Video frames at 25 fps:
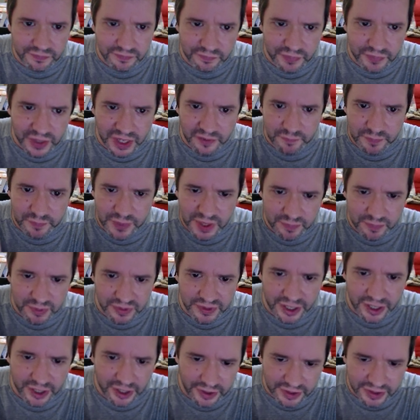people
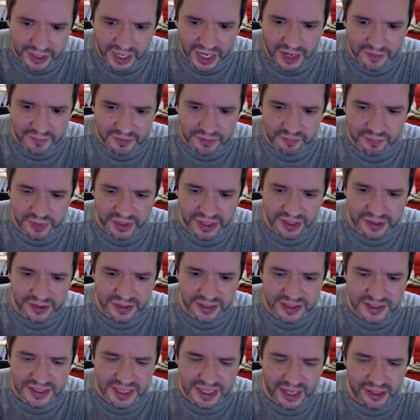that haven't been in the
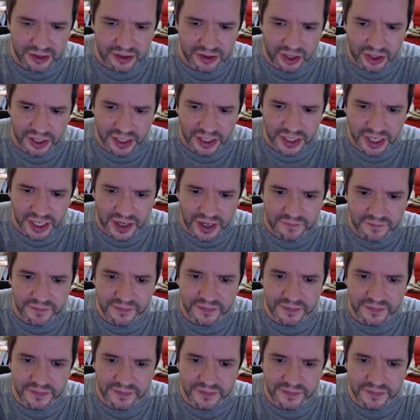channel long enough,